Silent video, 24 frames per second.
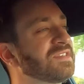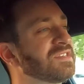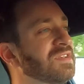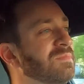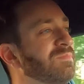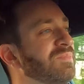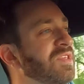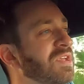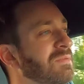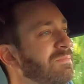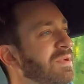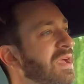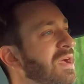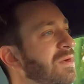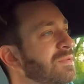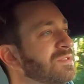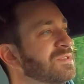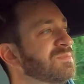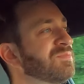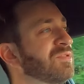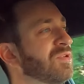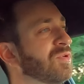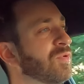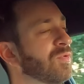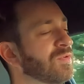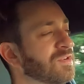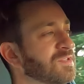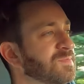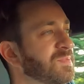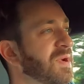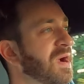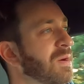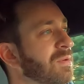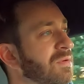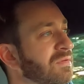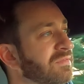something pounds per
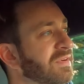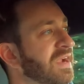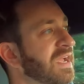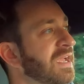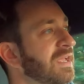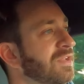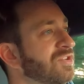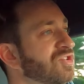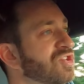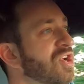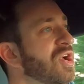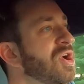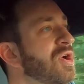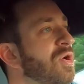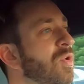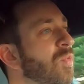horsepower range,